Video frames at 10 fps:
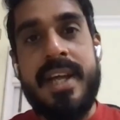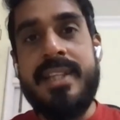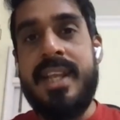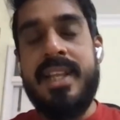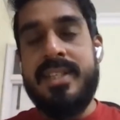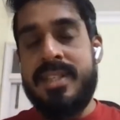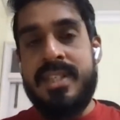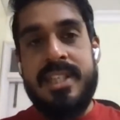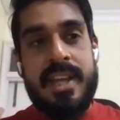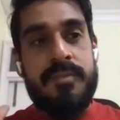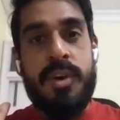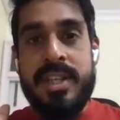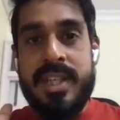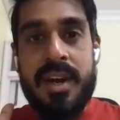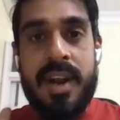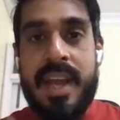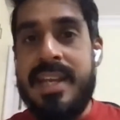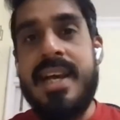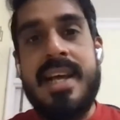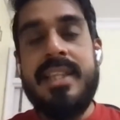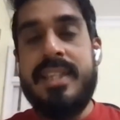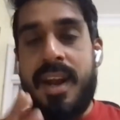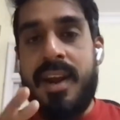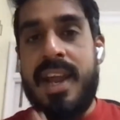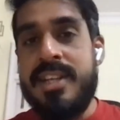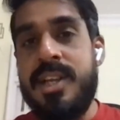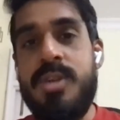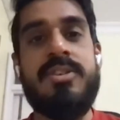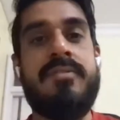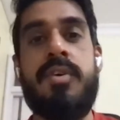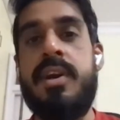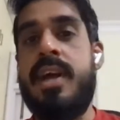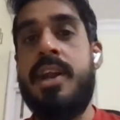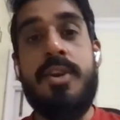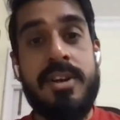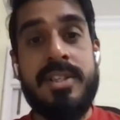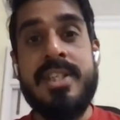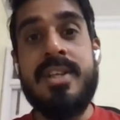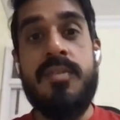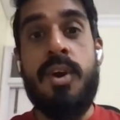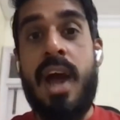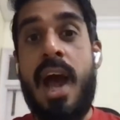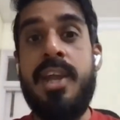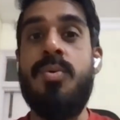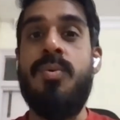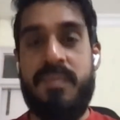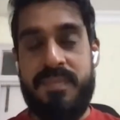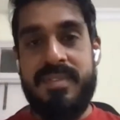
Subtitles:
and then let's see like what is the right solution for it, and not just what I know,